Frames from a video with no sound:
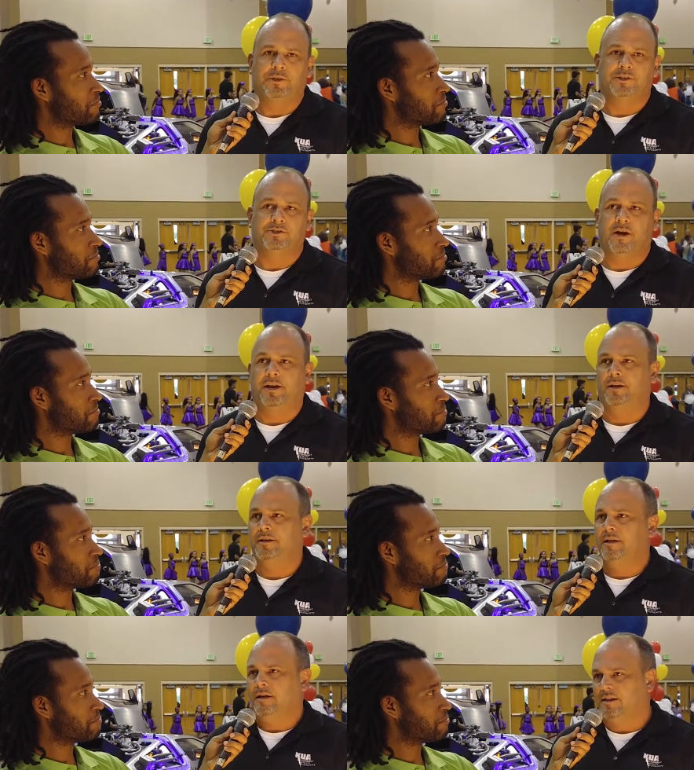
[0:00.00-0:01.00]
Speaker 1: We just try to
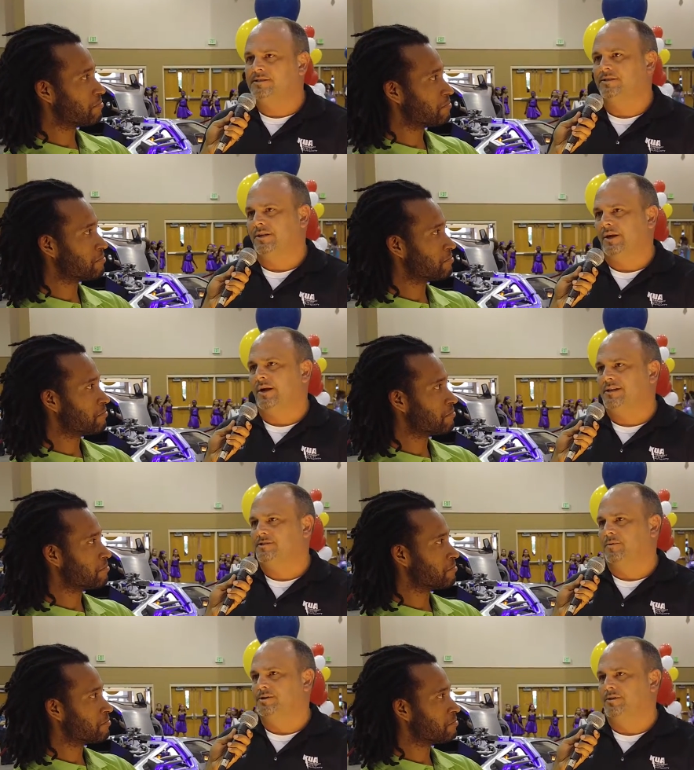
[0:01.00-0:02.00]
listen to the
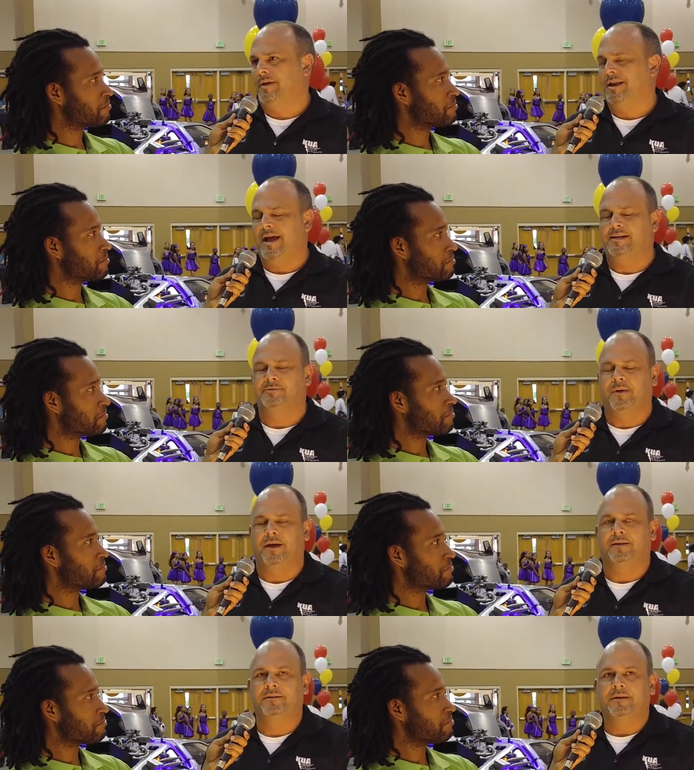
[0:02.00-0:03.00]
customer is the main
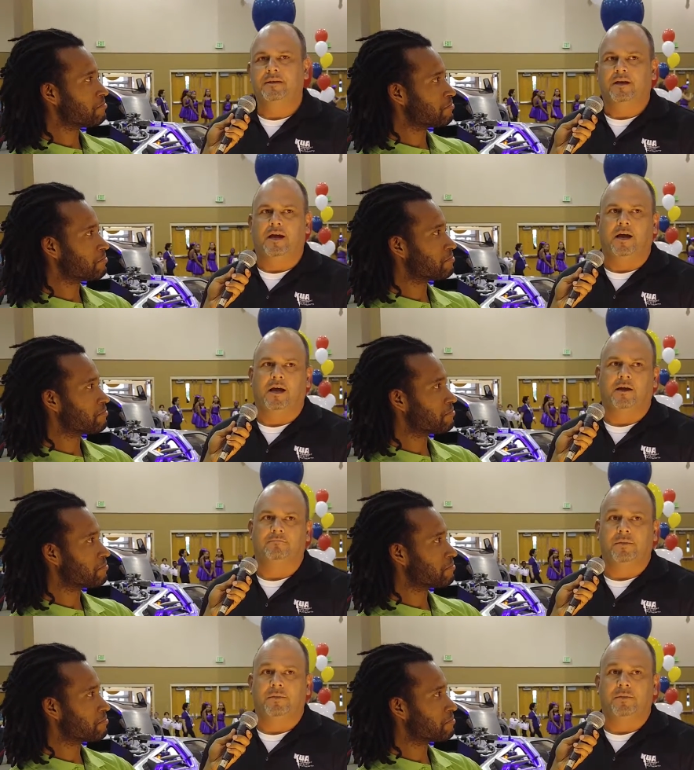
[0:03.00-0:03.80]
aspect. Um,